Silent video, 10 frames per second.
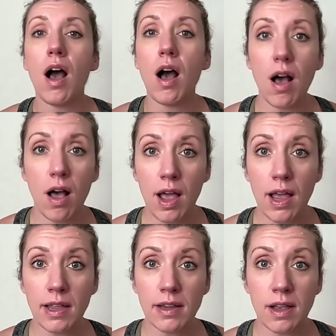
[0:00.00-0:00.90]

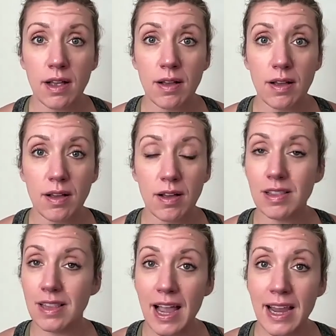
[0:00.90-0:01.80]
on
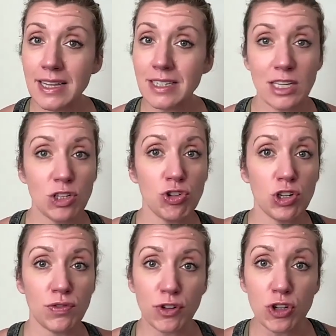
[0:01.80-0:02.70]
clients. These are
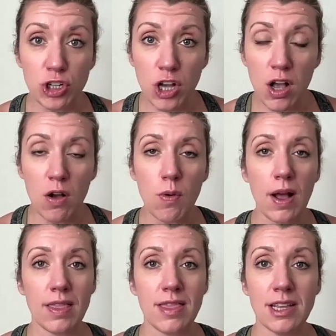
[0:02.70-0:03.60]
just for show.
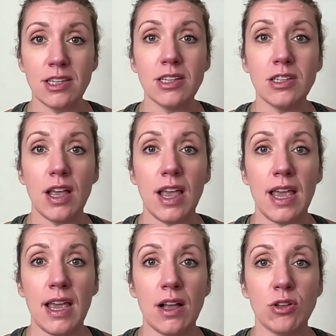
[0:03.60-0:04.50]
This is
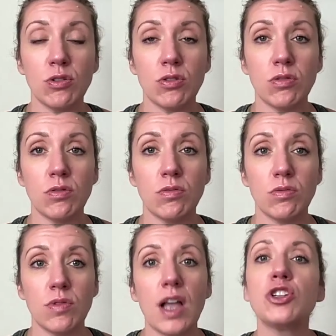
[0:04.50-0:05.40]
a
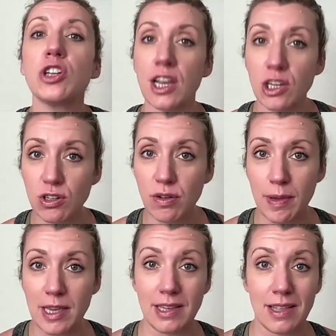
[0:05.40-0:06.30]
educational
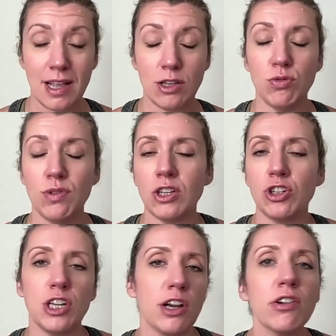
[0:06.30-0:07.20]
piece in that do not
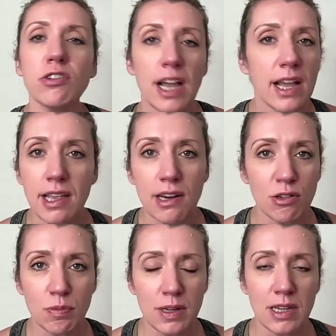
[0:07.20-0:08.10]
share your
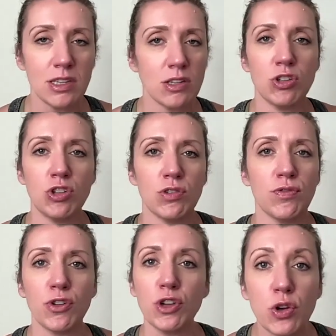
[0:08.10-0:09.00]
dilators, please. This is just
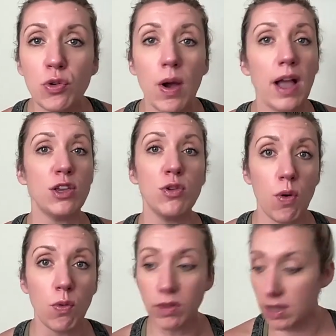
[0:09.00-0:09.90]
for you and you
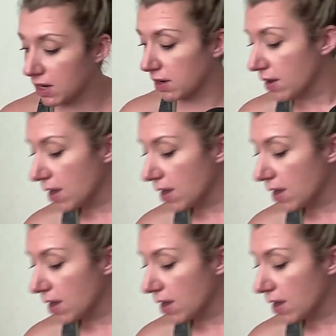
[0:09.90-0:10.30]
only.